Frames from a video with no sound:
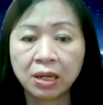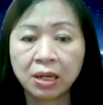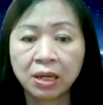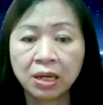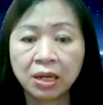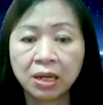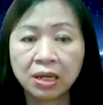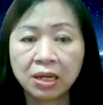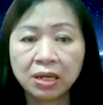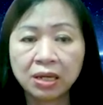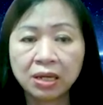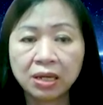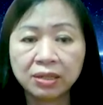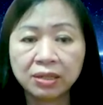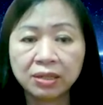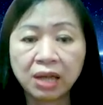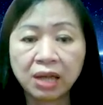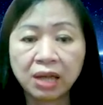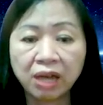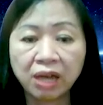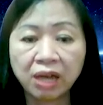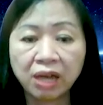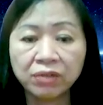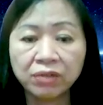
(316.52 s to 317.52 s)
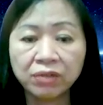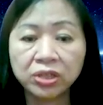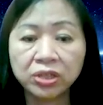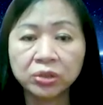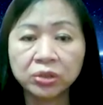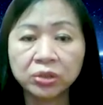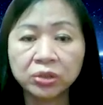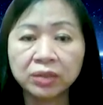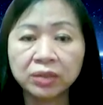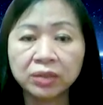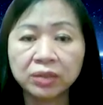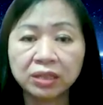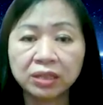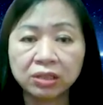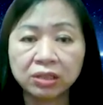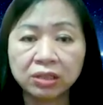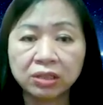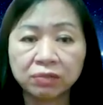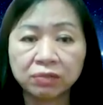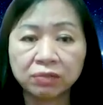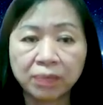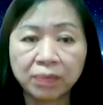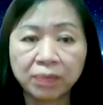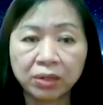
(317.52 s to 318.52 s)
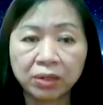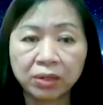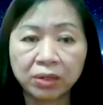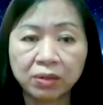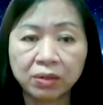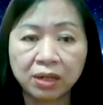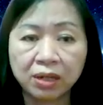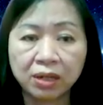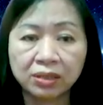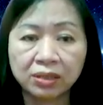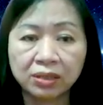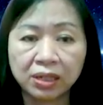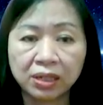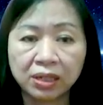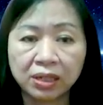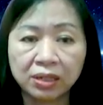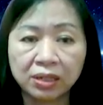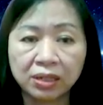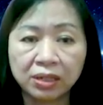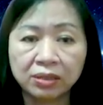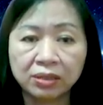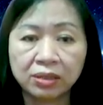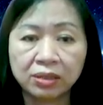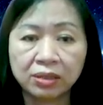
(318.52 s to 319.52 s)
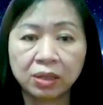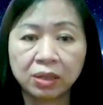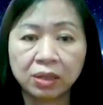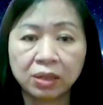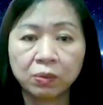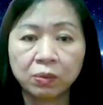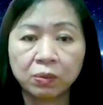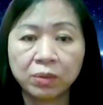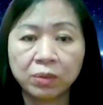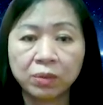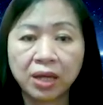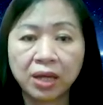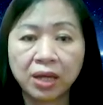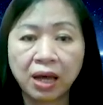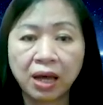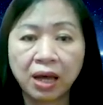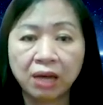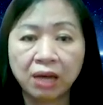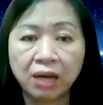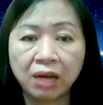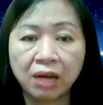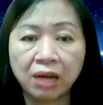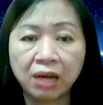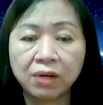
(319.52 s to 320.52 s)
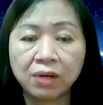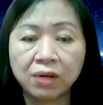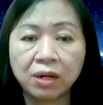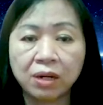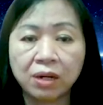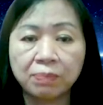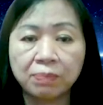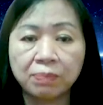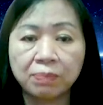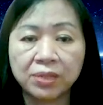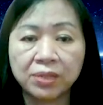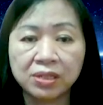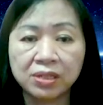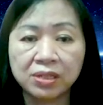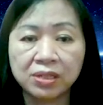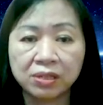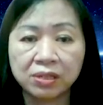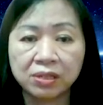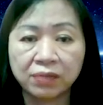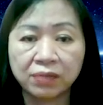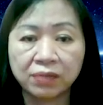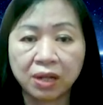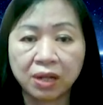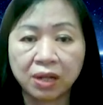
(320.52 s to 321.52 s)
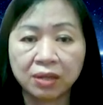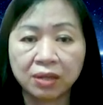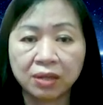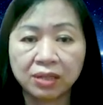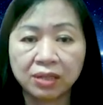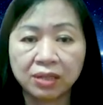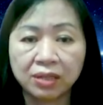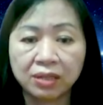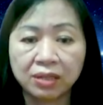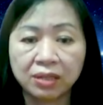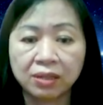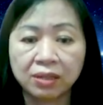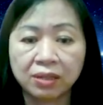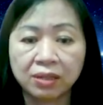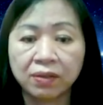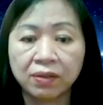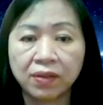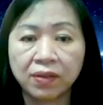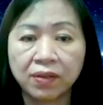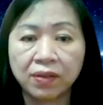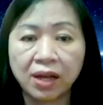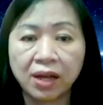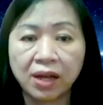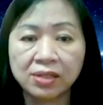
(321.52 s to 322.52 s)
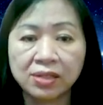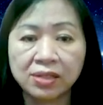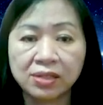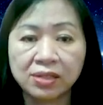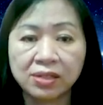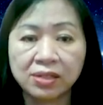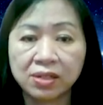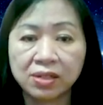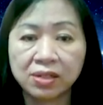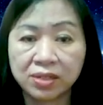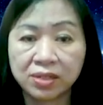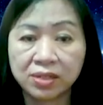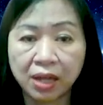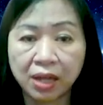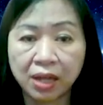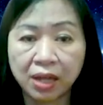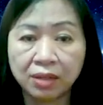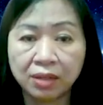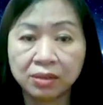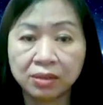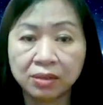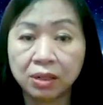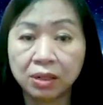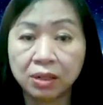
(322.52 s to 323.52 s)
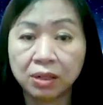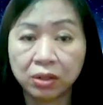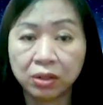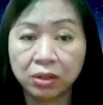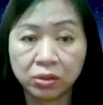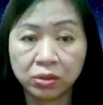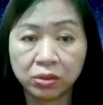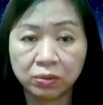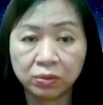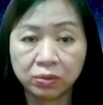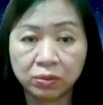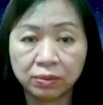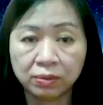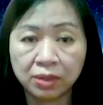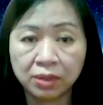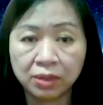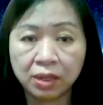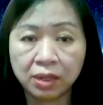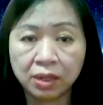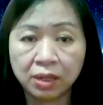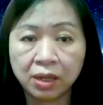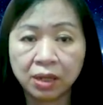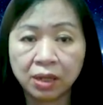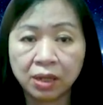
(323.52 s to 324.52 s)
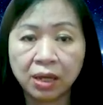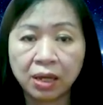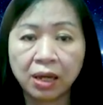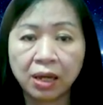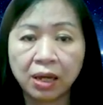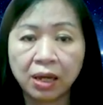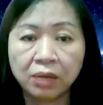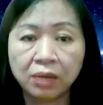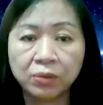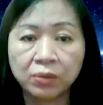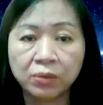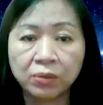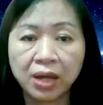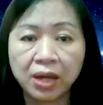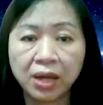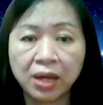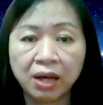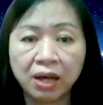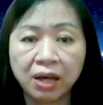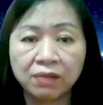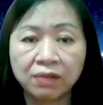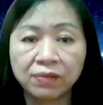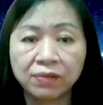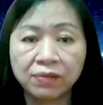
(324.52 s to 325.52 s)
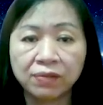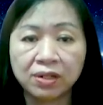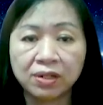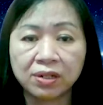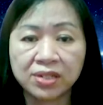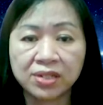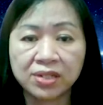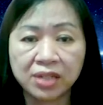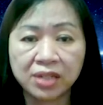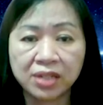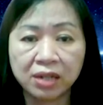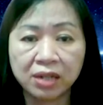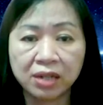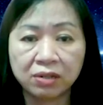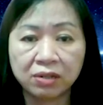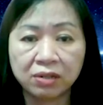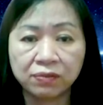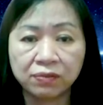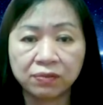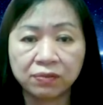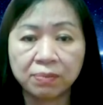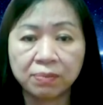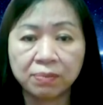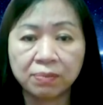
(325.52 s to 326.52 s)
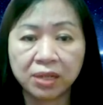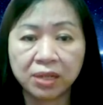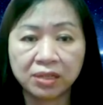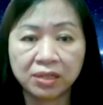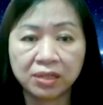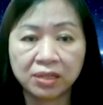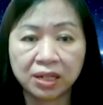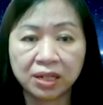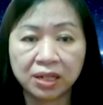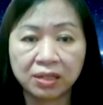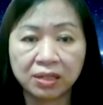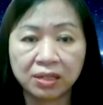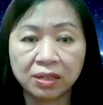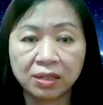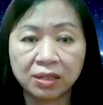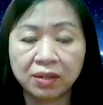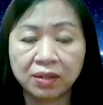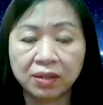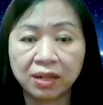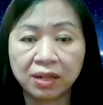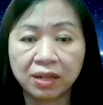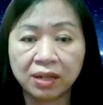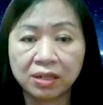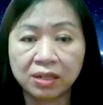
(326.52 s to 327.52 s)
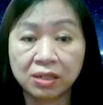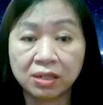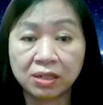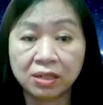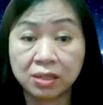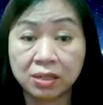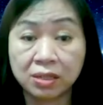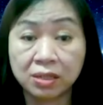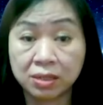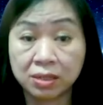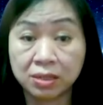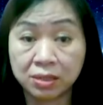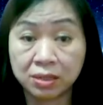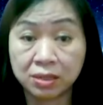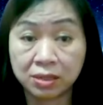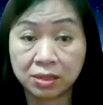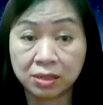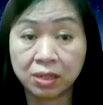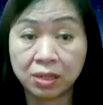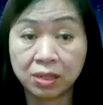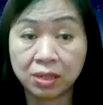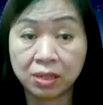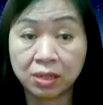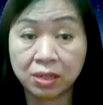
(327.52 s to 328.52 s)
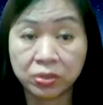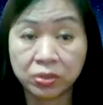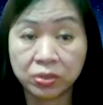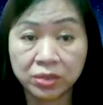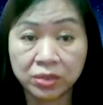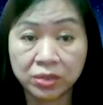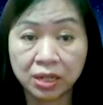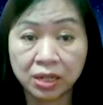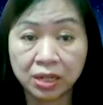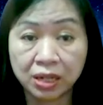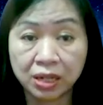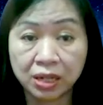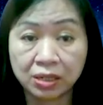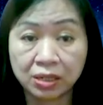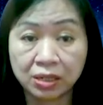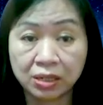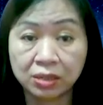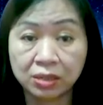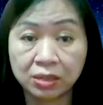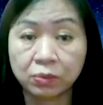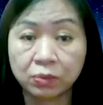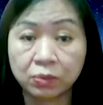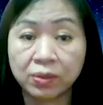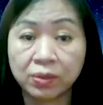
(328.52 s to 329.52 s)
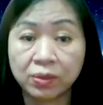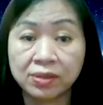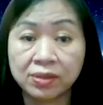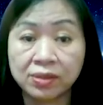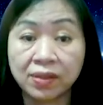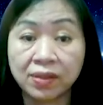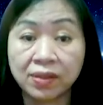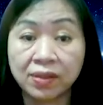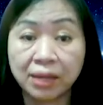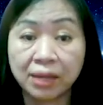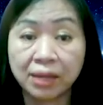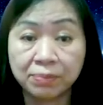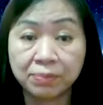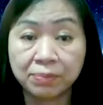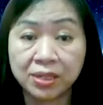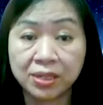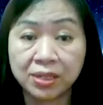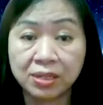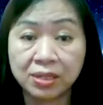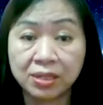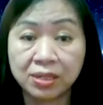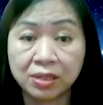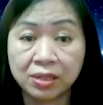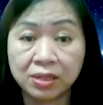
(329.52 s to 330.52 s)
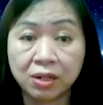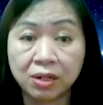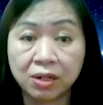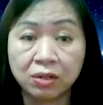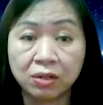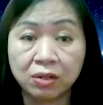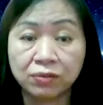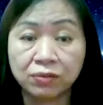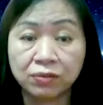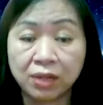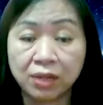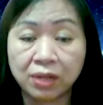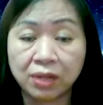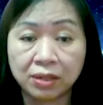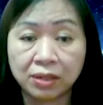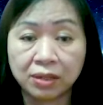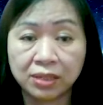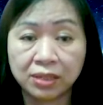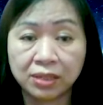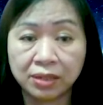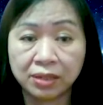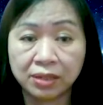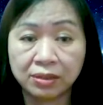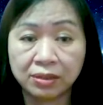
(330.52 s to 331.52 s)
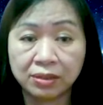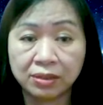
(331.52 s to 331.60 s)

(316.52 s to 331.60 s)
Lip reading: In every unit of microcontent, we have a piece of content that stands alone. And we have a set of metadata that is associated with that piece of content.